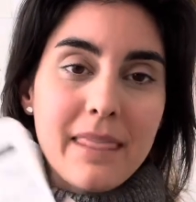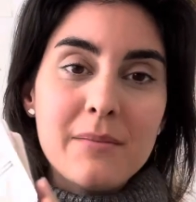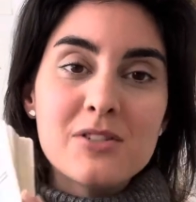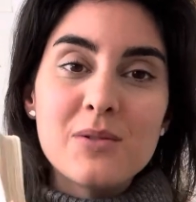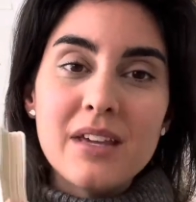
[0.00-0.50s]

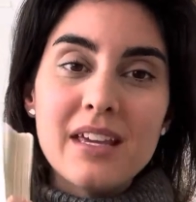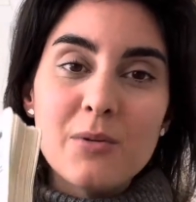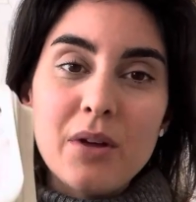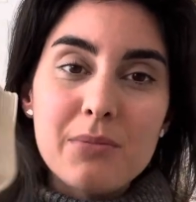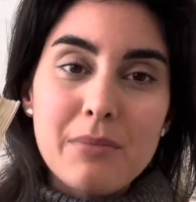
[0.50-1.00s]
I'm doing
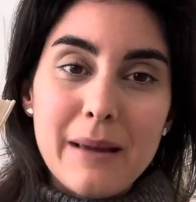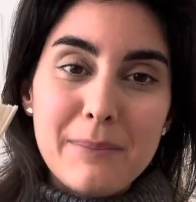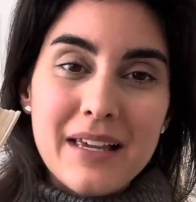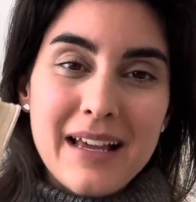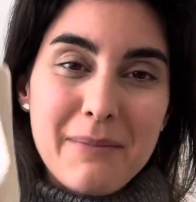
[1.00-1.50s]
it with my
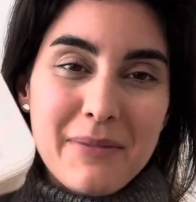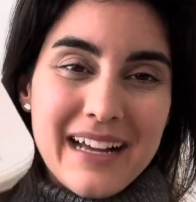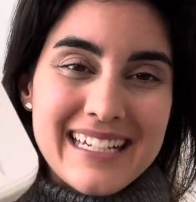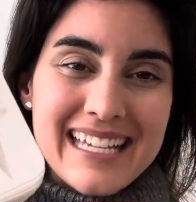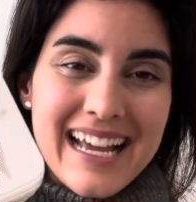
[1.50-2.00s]
big
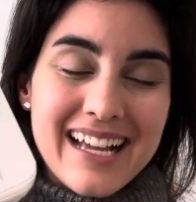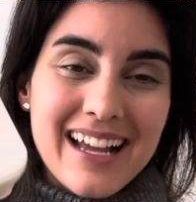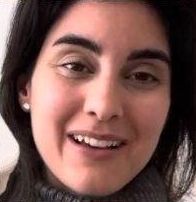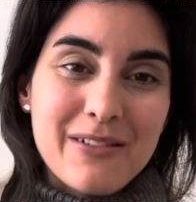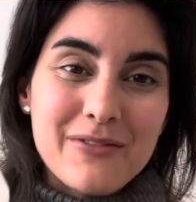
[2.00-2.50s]
combined deck
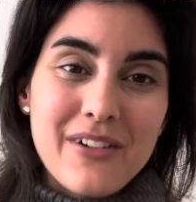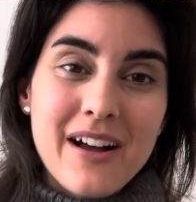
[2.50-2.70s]
of